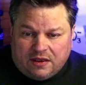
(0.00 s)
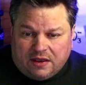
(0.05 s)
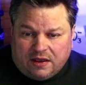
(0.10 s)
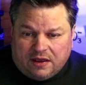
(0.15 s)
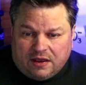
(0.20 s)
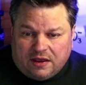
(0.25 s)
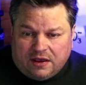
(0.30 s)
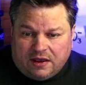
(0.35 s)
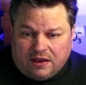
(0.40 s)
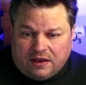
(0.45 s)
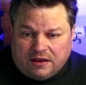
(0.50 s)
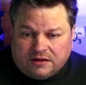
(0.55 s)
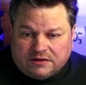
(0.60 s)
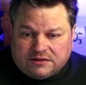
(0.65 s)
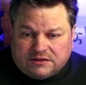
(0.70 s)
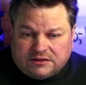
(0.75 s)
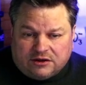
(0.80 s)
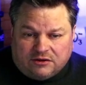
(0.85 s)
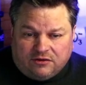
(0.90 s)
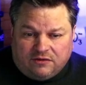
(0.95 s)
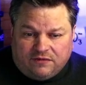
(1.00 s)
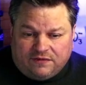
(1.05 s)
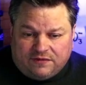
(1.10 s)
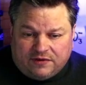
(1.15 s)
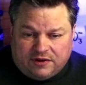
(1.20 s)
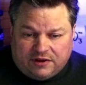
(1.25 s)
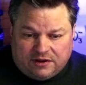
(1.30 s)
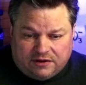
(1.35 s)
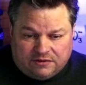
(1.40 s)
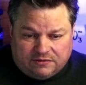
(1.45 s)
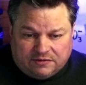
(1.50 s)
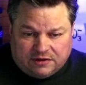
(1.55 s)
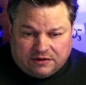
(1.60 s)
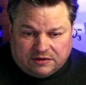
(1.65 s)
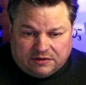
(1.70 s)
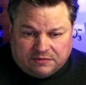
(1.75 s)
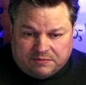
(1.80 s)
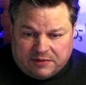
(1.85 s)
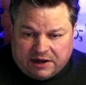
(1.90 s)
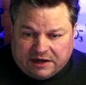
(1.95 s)
Sulfur,
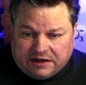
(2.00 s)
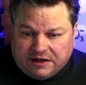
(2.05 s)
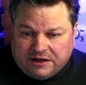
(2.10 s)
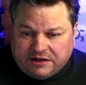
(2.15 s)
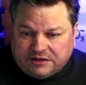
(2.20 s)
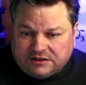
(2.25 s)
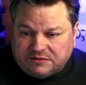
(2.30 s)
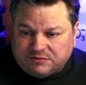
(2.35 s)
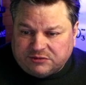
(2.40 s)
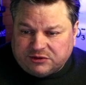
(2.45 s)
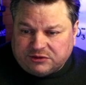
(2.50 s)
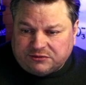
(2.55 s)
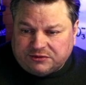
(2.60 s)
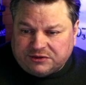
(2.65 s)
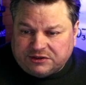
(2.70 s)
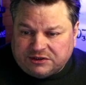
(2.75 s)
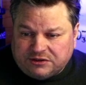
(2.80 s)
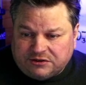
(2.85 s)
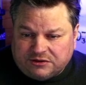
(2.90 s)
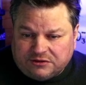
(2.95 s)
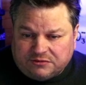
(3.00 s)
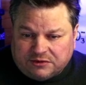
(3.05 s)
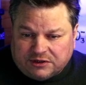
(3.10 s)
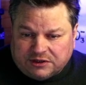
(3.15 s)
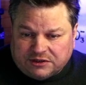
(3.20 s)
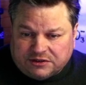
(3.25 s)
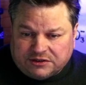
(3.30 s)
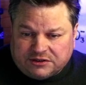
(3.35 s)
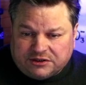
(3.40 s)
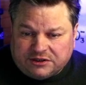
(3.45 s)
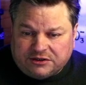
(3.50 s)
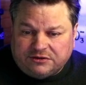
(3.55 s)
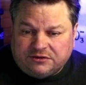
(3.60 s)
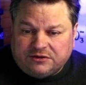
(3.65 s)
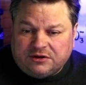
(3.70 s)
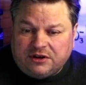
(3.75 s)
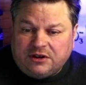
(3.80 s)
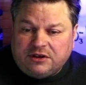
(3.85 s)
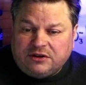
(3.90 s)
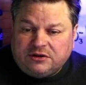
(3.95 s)
magnesium's always a good one,
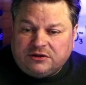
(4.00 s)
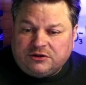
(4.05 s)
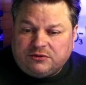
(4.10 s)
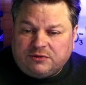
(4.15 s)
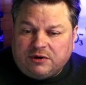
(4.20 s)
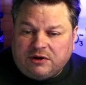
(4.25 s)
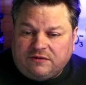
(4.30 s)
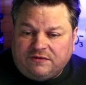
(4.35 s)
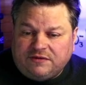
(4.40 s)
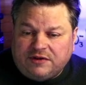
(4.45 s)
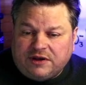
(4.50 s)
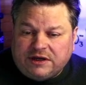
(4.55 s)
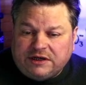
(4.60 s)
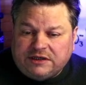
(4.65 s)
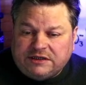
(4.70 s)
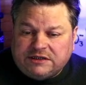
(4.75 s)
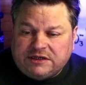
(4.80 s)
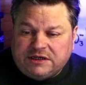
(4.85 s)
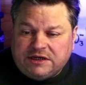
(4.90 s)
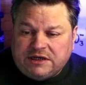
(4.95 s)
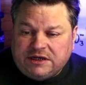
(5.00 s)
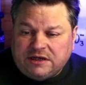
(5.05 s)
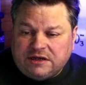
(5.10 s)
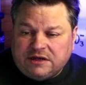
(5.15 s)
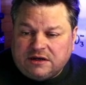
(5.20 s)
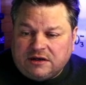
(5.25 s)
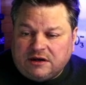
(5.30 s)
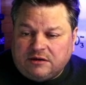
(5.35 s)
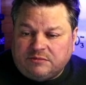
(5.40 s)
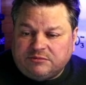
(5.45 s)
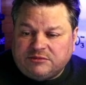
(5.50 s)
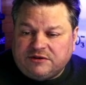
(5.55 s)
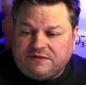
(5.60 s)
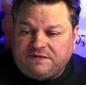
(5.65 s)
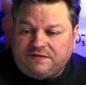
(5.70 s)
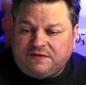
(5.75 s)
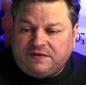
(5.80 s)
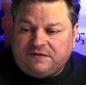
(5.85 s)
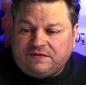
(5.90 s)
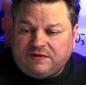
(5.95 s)
so 1219 up to
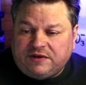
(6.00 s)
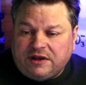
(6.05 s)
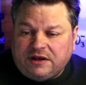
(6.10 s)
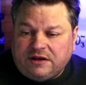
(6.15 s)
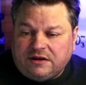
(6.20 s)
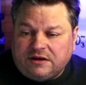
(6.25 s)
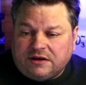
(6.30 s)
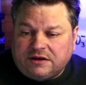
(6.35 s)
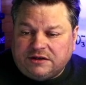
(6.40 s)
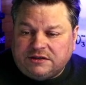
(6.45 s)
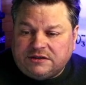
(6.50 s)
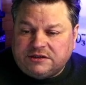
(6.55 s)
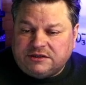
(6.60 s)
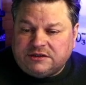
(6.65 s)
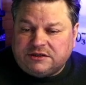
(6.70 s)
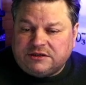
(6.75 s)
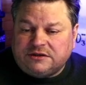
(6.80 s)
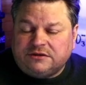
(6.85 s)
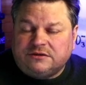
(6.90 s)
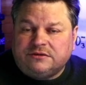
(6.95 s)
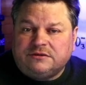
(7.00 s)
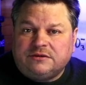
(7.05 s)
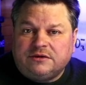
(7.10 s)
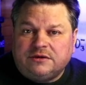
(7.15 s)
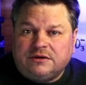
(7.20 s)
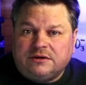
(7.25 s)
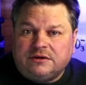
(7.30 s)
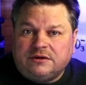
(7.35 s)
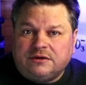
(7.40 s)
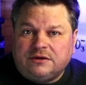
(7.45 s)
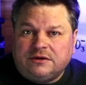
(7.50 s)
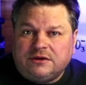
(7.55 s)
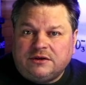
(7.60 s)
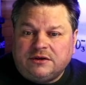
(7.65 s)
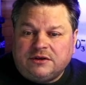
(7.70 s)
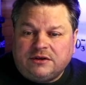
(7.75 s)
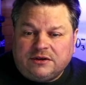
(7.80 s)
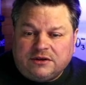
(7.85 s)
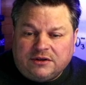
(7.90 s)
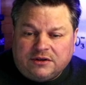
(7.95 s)
1592.
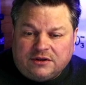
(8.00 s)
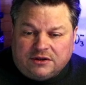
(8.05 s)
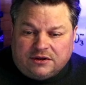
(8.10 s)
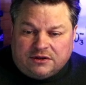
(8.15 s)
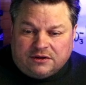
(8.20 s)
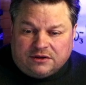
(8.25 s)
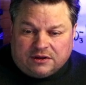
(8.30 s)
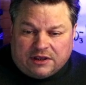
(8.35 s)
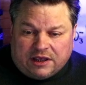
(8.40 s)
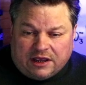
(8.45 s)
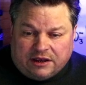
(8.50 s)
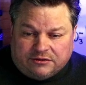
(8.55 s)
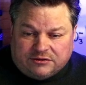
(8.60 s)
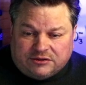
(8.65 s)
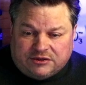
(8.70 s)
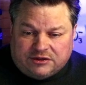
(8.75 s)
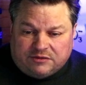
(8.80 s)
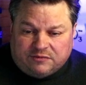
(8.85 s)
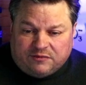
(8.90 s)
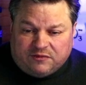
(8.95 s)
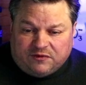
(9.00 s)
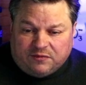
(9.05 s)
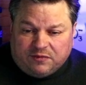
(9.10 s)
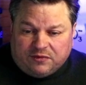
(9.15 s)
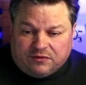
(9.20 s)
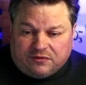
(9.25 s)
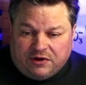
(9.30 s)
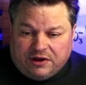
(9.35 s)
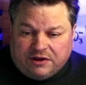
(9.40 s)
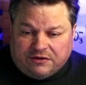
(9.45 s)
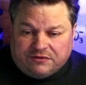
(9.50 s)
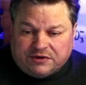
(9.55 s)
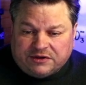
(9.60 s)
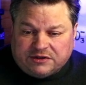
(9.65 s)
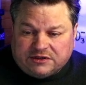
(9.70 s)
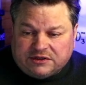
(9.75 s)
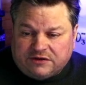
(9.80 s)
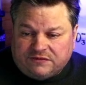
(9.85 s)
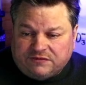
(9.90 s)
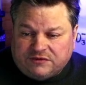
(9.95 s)
Calcium from
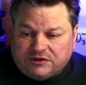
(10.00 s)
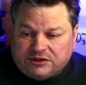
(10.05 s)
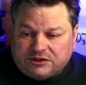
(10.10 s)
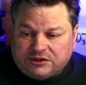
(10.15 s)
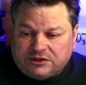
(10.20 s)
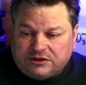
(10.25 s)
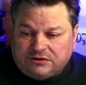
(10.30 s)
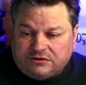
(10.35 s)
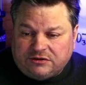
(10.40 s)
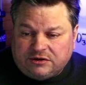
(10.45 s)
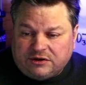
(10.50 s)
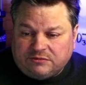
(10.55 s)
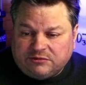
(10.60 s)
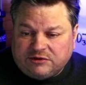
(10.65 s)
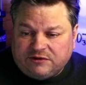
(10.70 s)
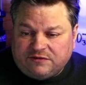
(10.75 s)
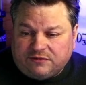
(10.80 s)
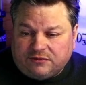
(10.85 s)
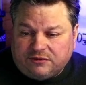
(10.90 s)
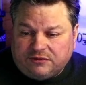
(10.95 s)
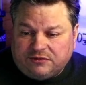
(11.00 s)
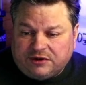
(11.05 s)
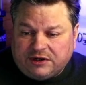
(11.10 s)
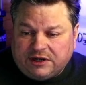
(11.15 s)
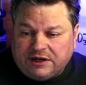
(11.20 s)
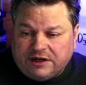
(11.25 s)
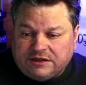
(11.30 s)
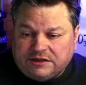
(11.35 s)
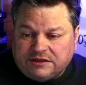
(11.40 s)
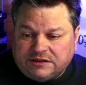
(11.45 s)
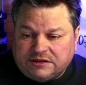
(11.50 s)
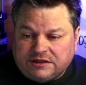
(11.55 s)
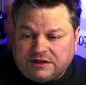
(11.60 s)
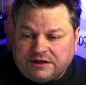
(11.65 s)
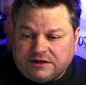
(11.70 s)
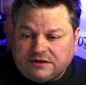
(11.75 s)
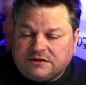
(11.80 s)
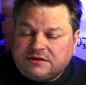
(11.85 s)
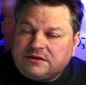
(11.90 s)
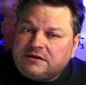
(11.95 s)
372 up to
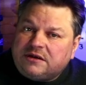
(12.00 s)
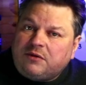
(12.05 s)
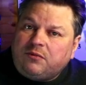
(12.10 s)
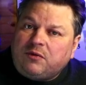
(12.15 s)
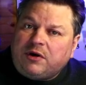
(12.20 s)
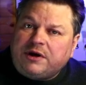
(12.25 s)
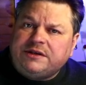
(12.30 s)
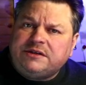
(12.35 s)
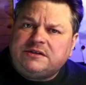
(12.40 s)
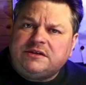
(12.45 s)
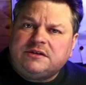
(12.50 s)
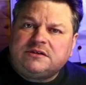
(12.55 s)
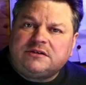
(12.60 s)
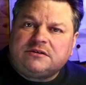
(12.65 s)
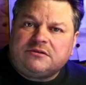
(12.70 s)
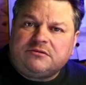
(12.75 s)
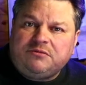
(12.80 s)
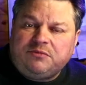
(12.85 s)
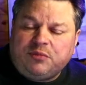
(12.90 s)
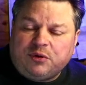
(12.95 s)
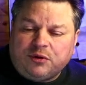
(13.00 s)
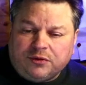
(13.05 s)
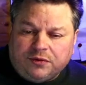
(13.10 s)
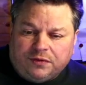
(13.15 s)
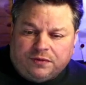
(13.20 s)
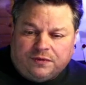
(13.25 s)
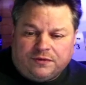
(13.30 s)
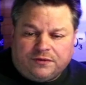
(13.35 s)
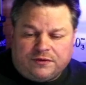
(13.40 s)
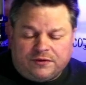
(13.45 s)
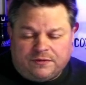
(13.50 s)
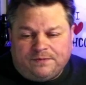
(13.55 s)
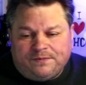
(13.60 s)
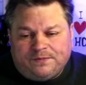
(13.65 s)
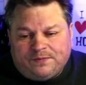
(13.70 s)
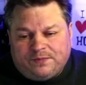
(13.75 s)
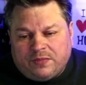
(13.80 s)
486. Now, why is this so important?